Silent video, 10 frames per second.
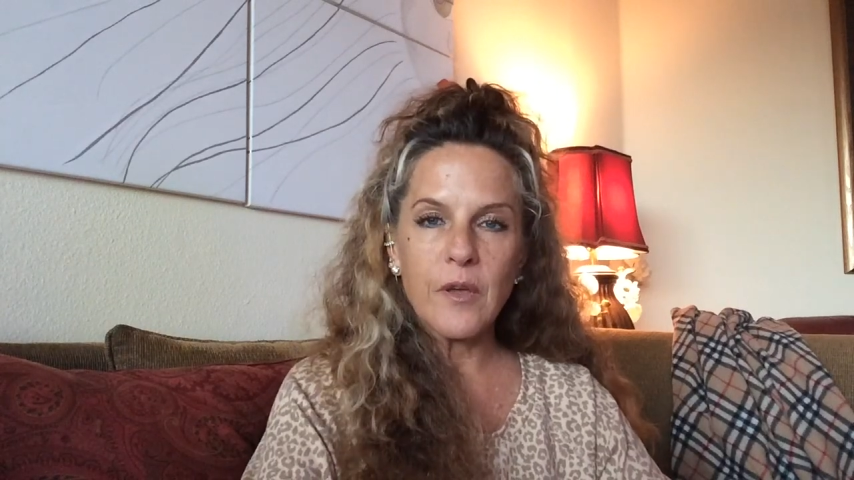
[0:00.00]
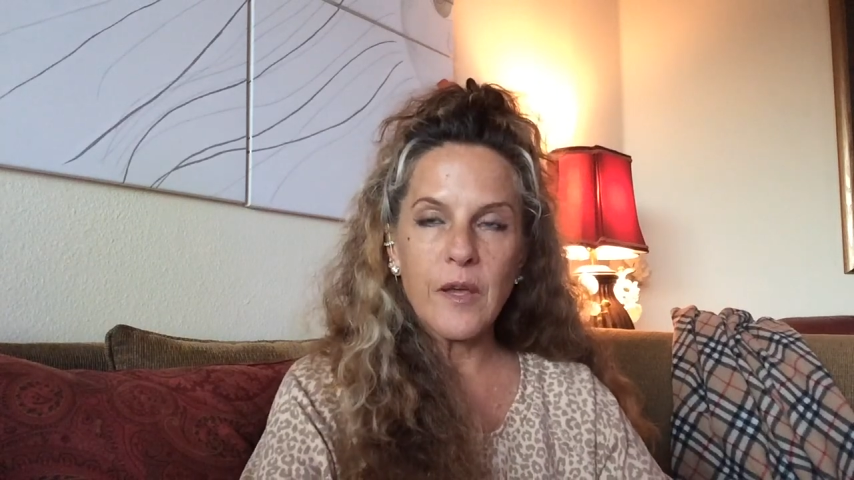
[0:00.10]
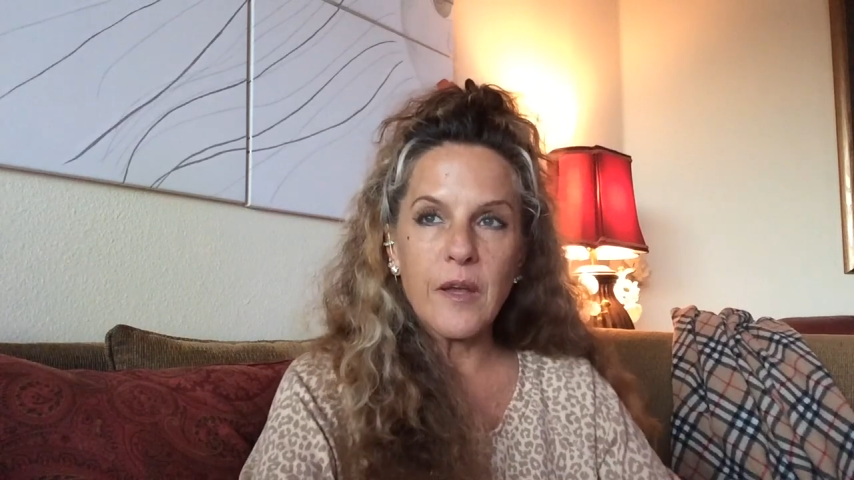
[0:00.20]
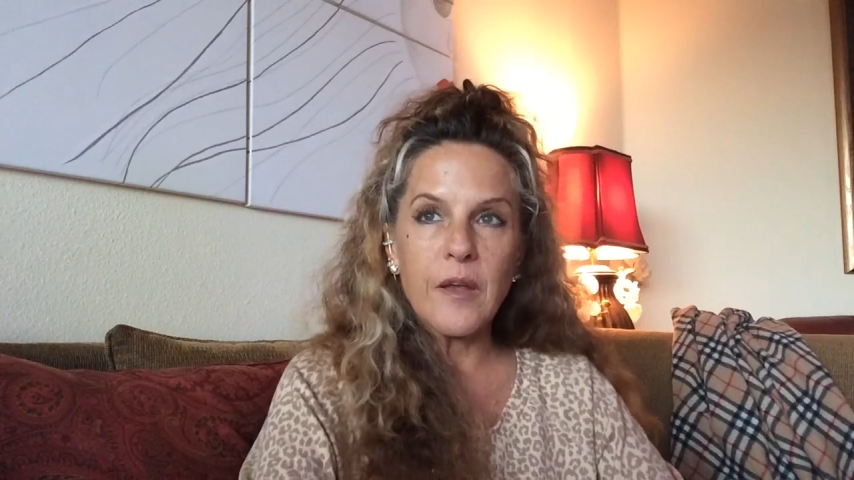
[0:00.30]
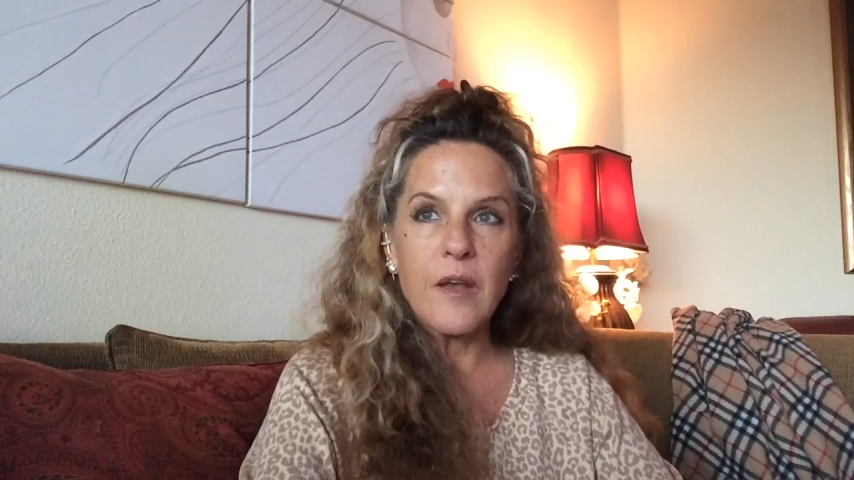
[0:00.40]

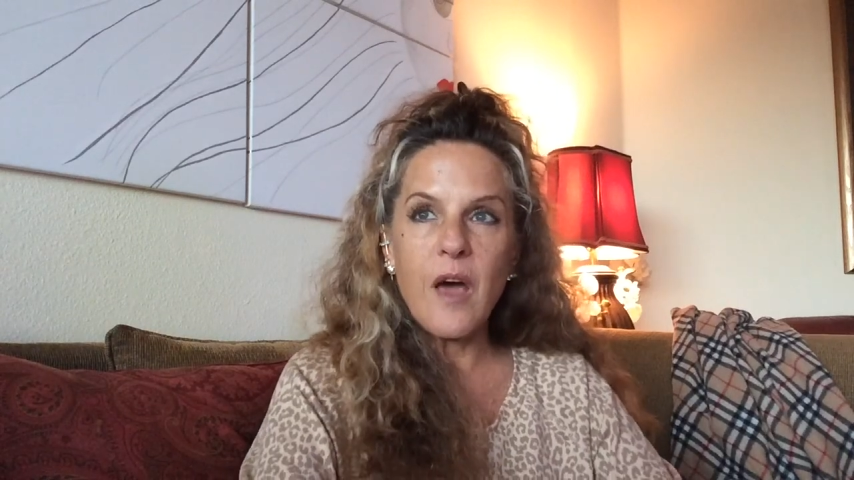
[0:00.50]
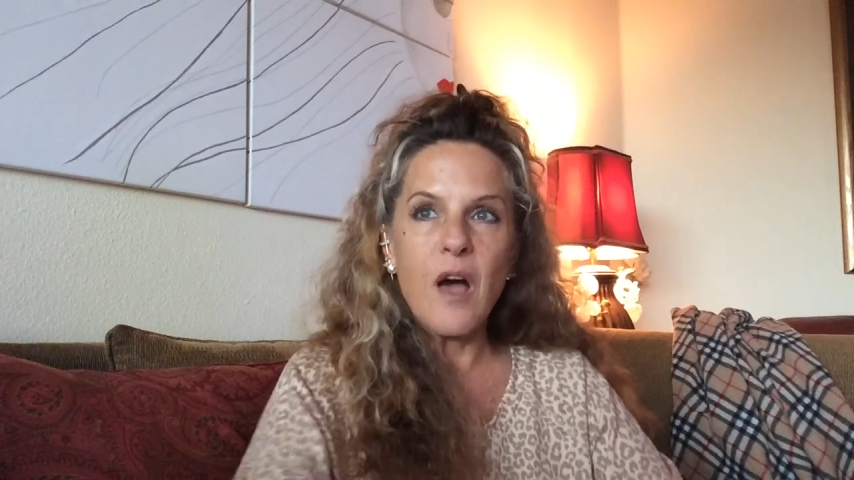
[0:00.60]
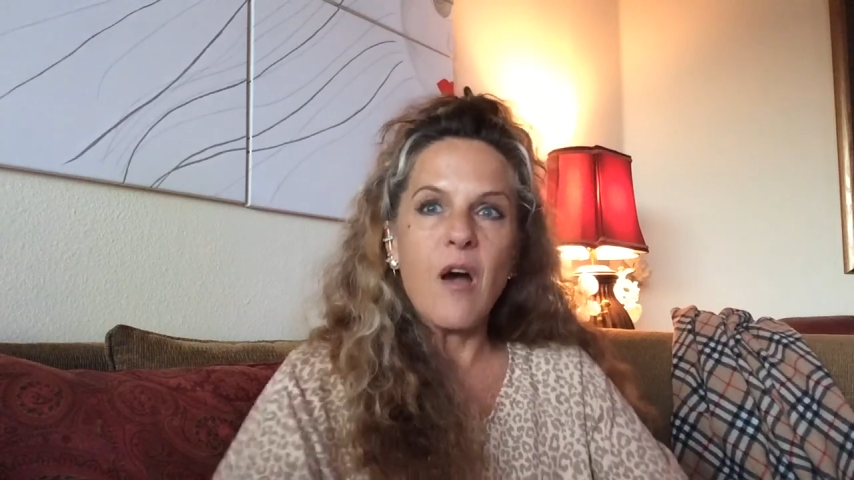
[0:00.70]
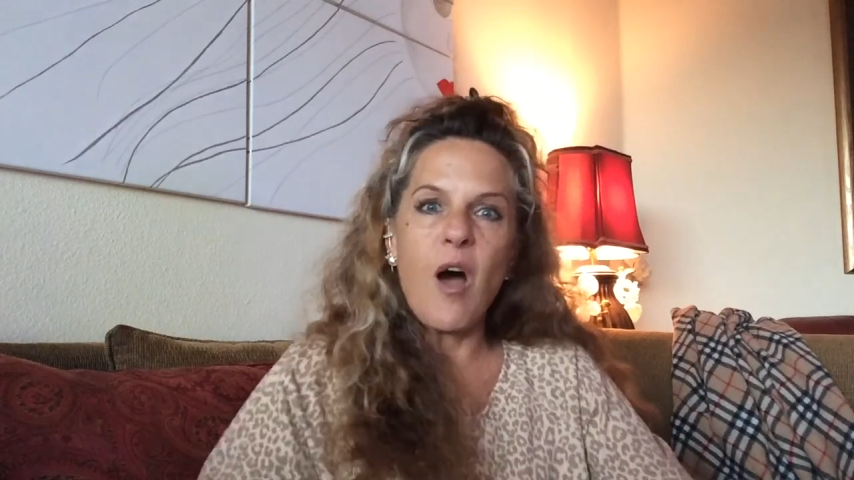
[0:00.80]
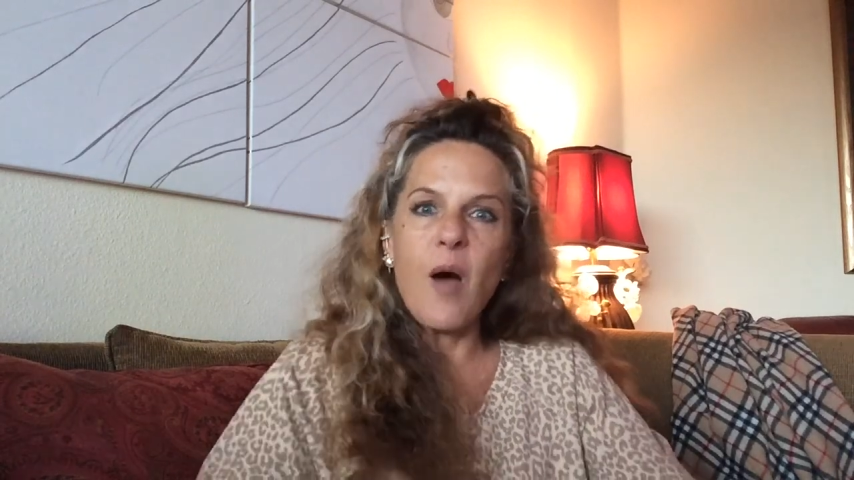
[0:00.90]
and
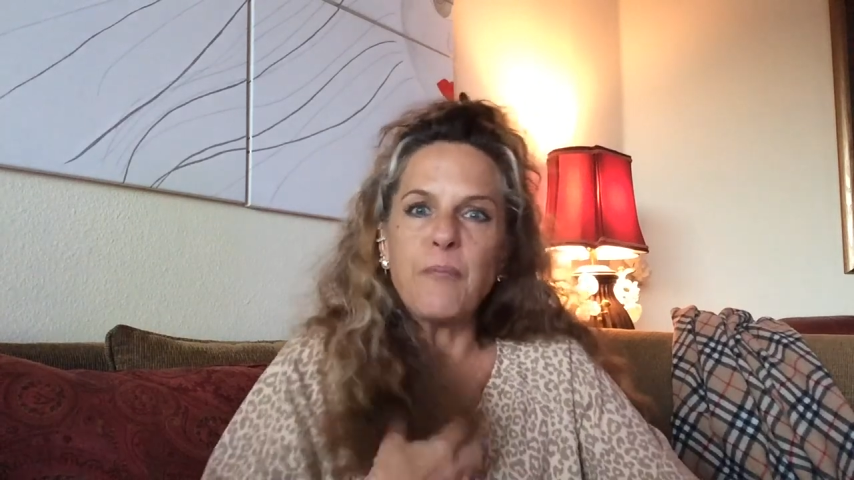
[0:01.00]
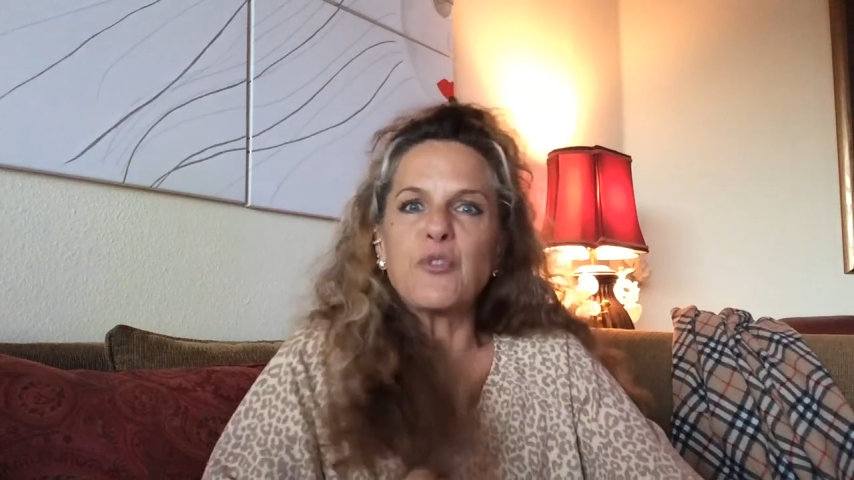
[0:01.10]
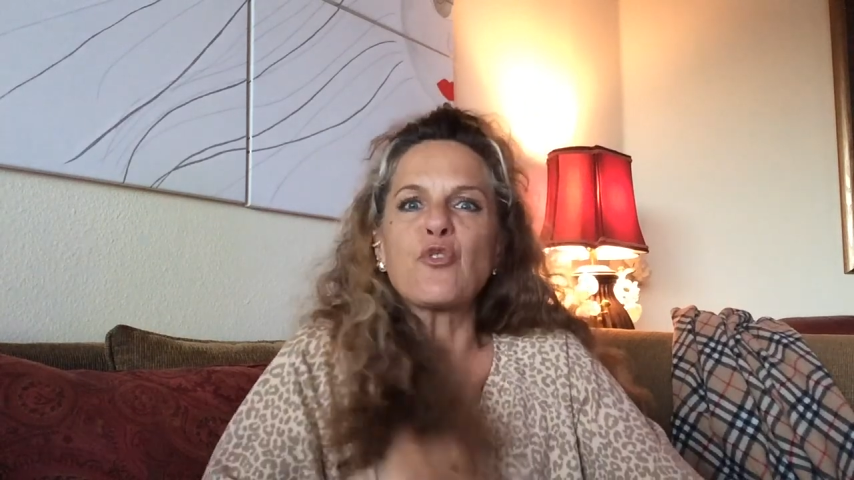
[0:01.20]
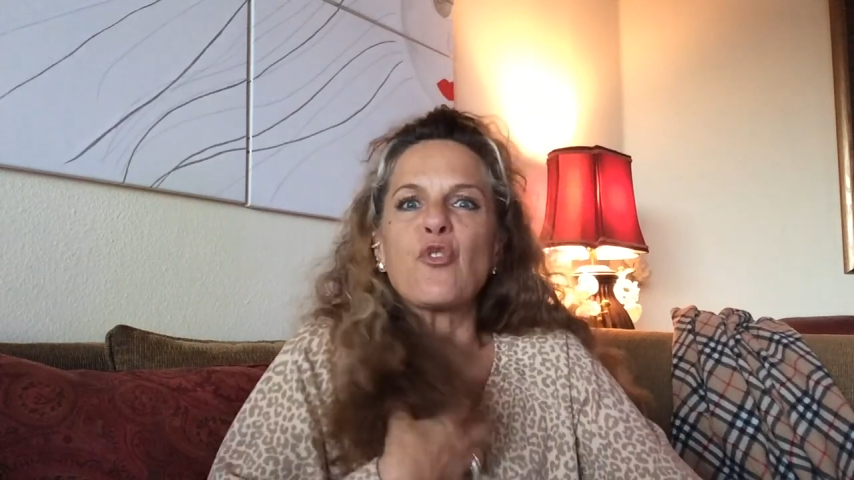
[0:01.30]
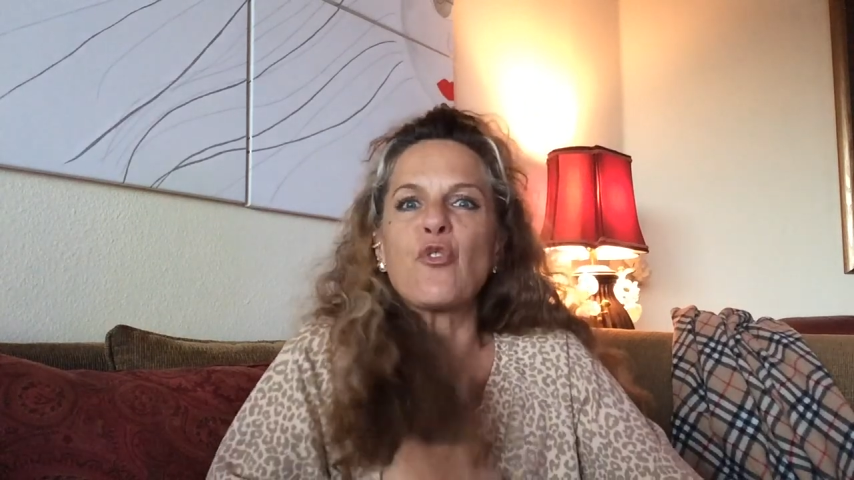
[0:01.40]
not
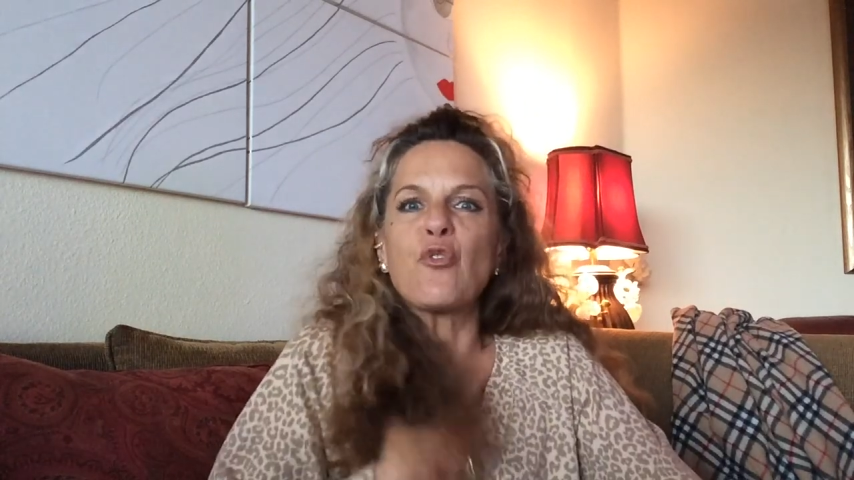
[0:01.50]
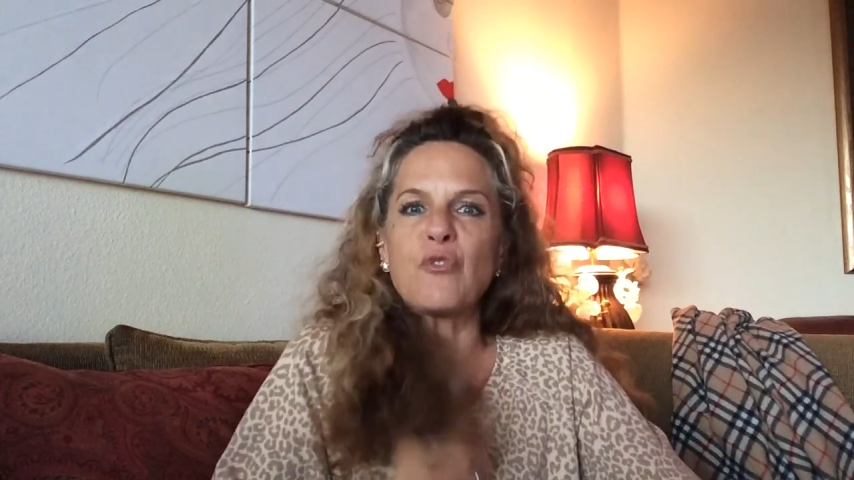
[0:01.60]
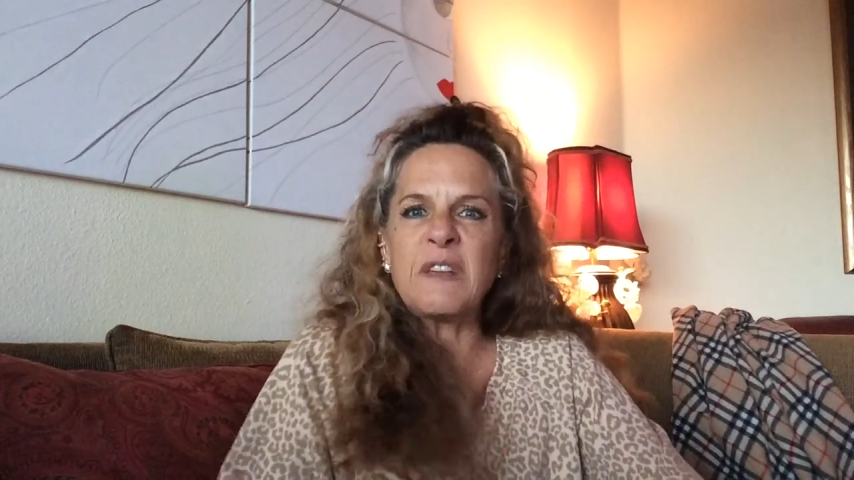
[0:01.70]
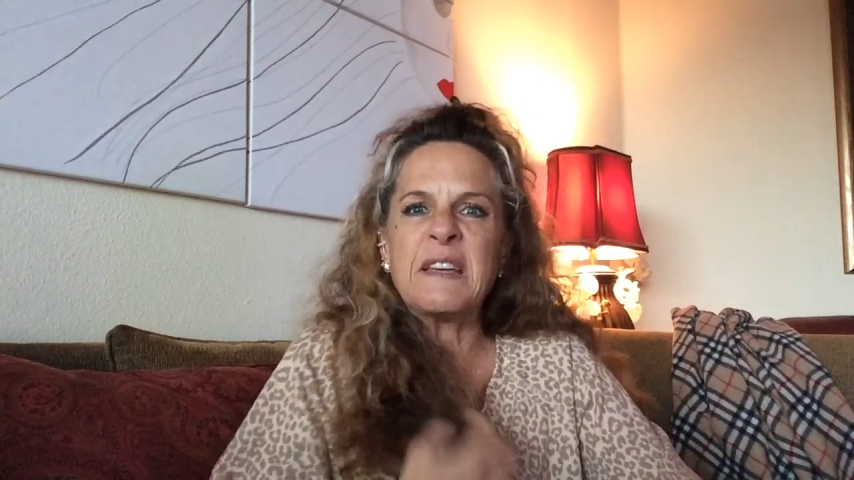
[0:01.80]
upturned